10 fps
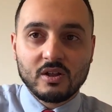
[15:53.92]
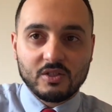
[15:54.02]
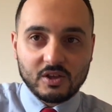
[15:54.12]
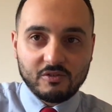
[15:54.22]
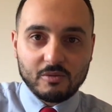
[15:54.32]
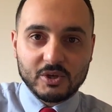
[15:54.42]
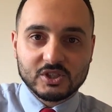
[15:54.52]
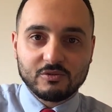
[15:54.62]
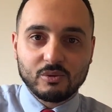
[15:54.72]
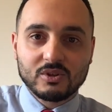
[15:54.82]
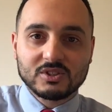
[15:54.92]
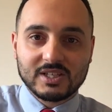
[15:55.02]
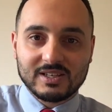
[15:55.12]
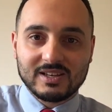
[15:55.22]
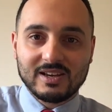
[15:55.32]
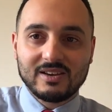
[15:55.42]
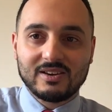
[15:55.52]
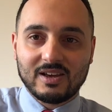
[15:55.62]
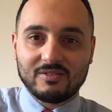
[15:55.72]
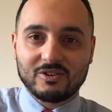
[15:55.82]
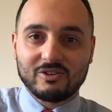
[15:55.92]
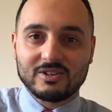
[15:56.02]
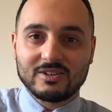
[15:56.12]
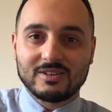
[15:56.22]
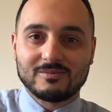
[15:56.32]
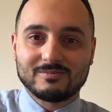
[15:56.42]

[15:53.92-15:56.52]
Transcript: Thank you very much, everyone. Take care and have a great day.